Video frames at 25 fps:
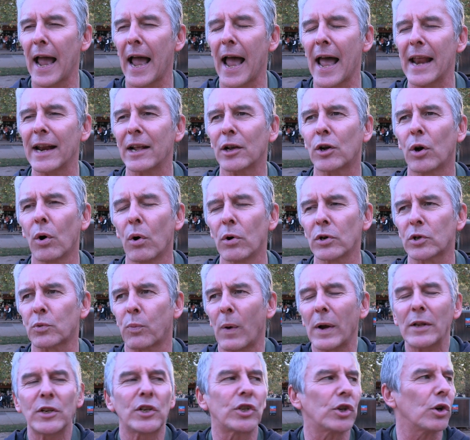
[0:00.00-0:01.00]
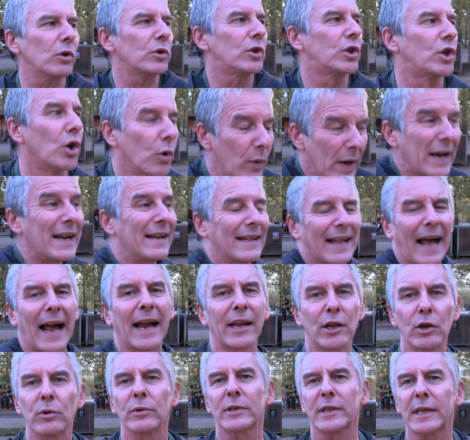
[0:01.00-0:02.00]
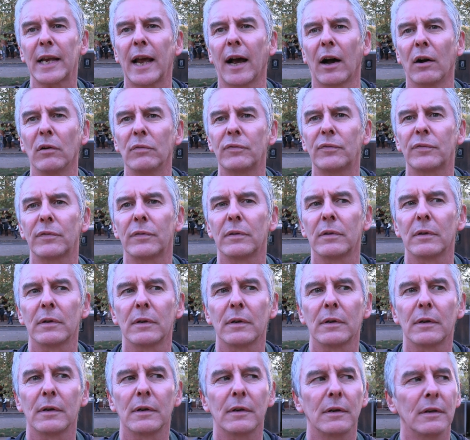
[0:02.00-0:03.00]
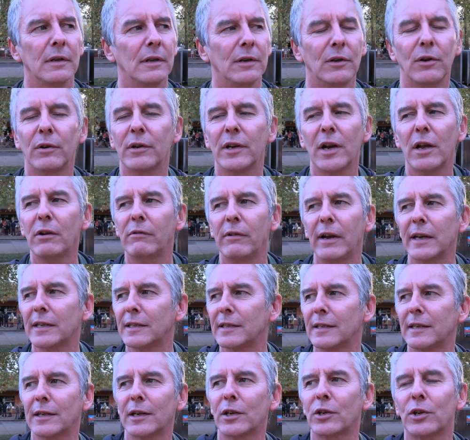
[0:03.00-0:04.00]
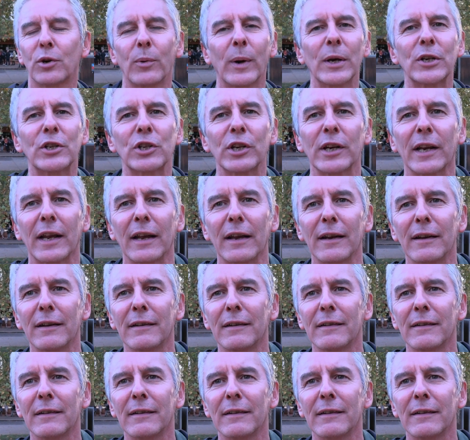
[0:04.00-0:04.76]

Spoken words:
of course once you're doing that yourself, you've got no reason to question it,